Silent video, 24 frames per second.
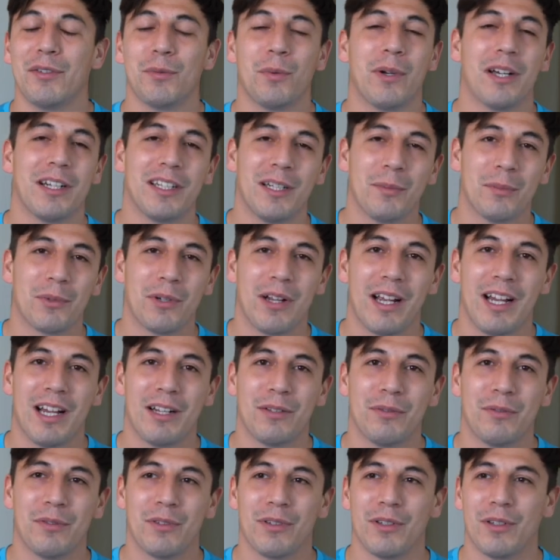you're wearing them
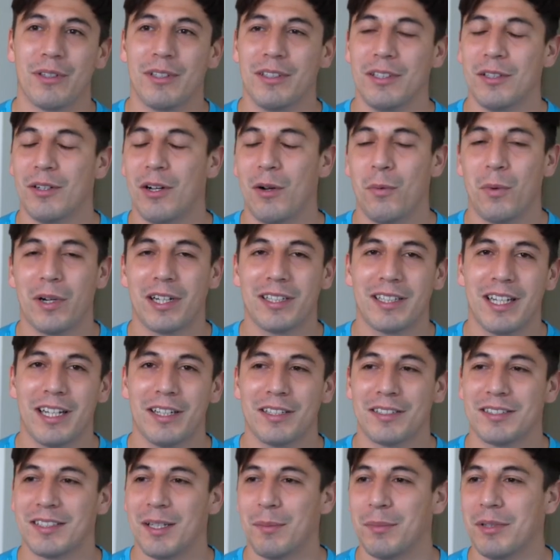around for, you know, a work day
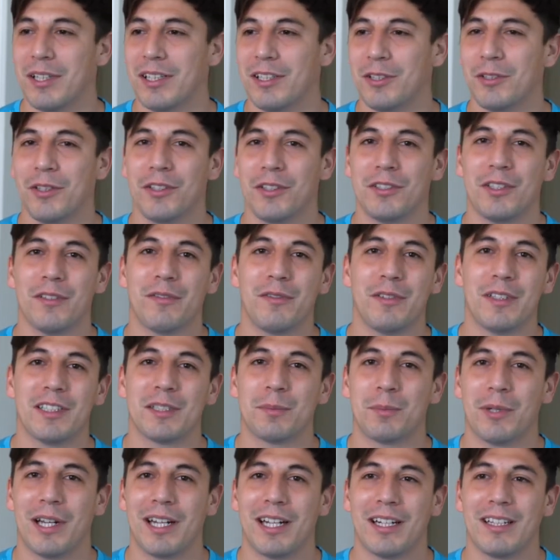or something, you're on your feet
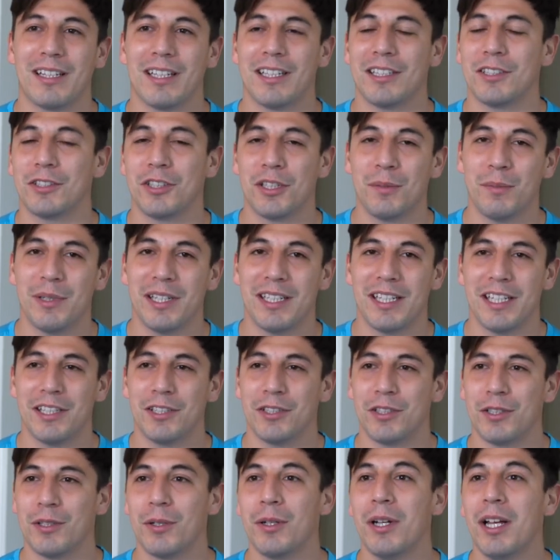sporadically, it shouldn't be an
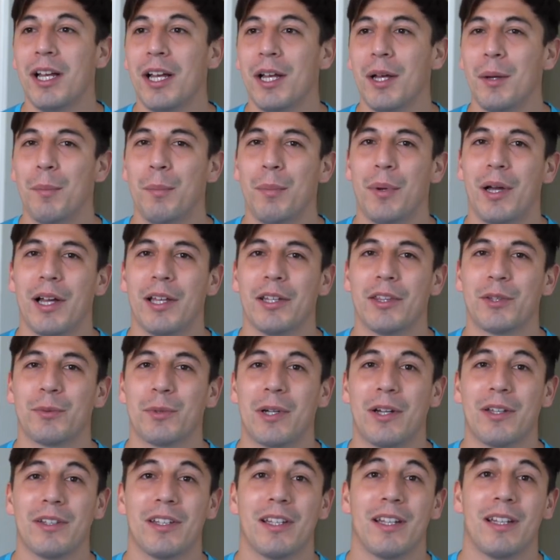issue. But
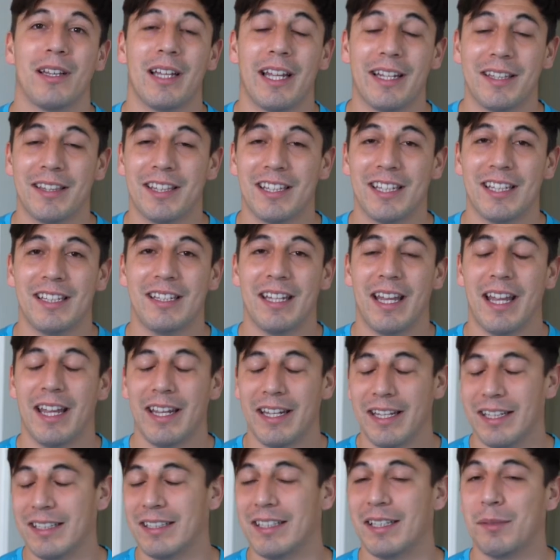throughout the length of the day,
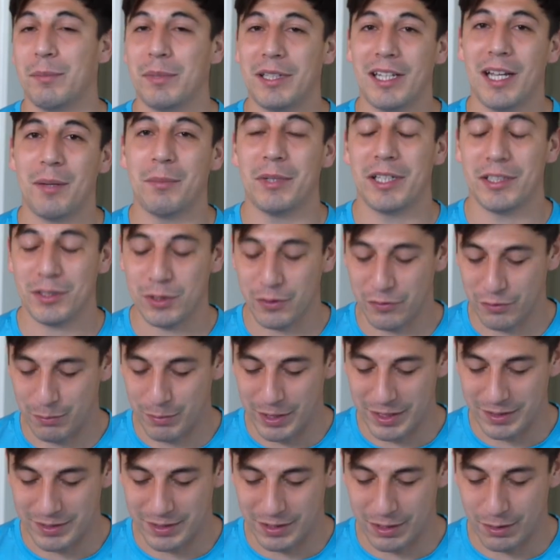it did become an issue for
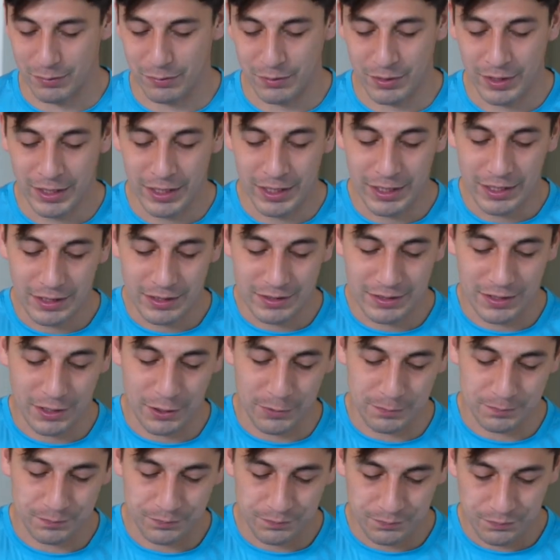myself. So,